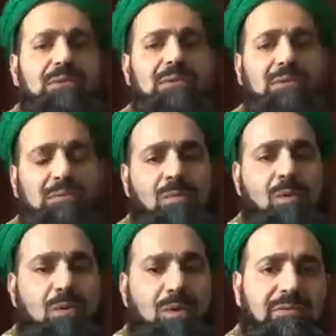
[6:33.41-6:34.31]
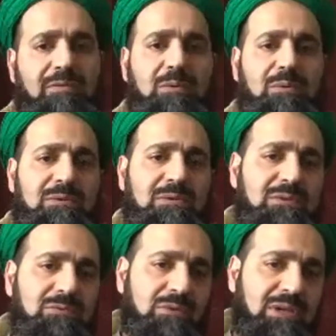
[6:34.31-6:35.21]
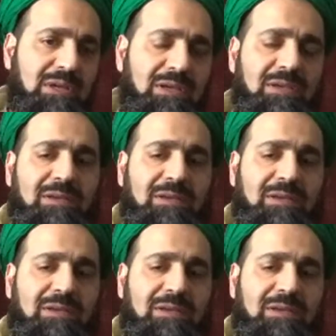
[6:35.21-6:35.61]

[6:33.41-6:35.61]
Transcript: smoke, if you don't drink,